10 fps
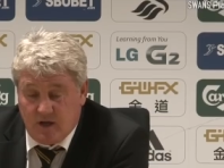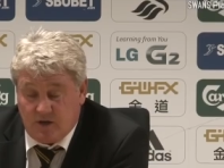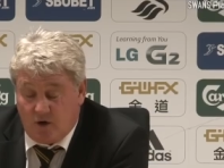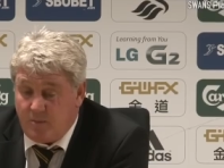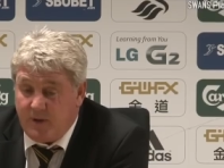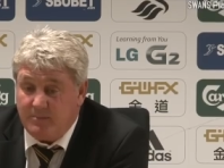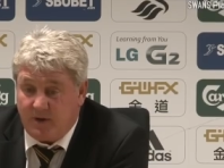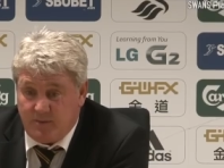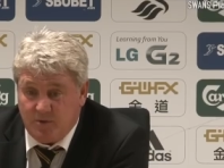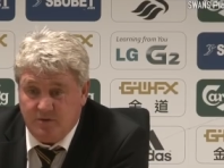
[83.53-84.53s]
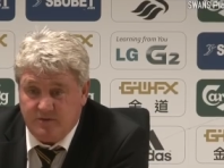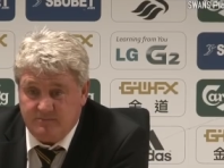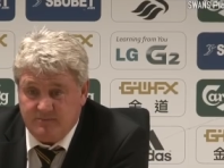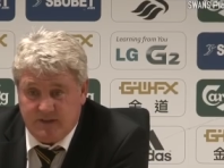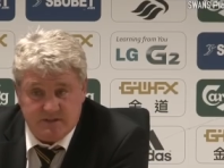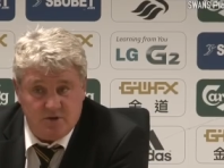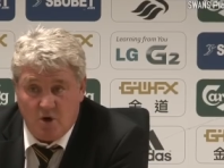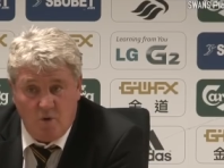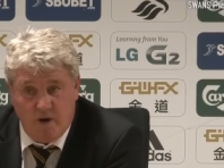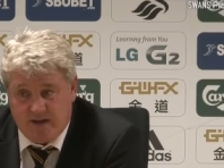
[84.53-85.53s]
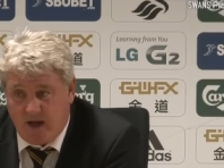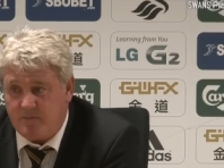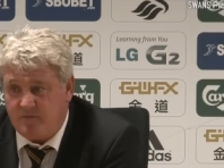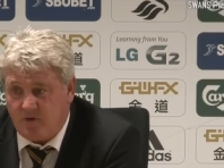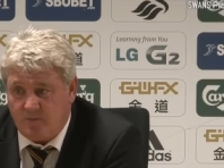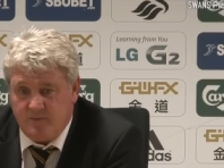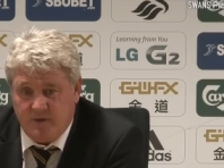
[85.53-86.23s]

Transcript: and got a big money move, and it's not quite happened for him.